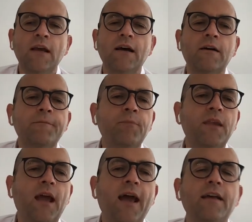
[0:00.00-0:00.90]

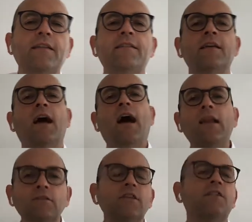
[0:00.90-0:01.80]
um, has
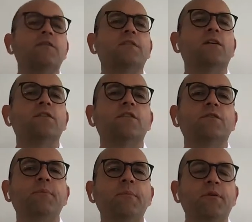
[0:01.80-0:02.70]
hundreds of thousands
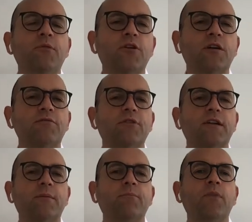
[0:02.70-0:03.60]
of people working for
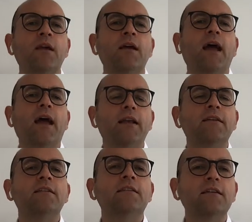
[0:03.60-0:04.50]
them
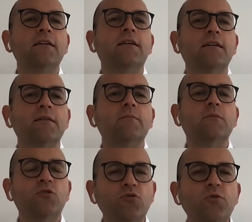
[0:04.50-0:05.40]
and
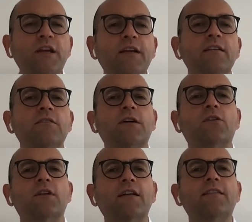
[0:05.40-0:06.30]
um, doing the
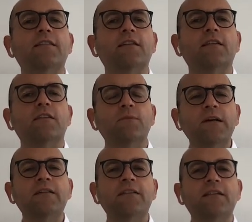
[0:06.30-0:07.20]
reconnaissance
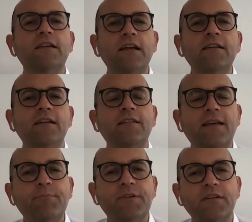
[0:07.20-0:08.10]
with the
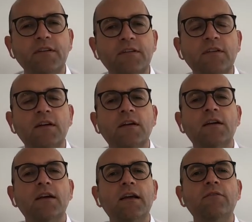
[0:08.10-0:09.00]
intercepted
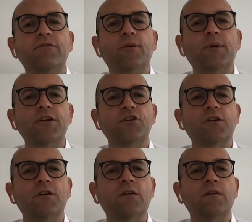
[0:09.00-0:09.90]

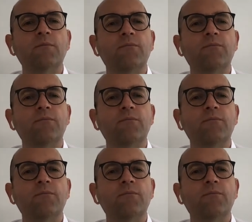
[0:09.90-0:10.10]
information.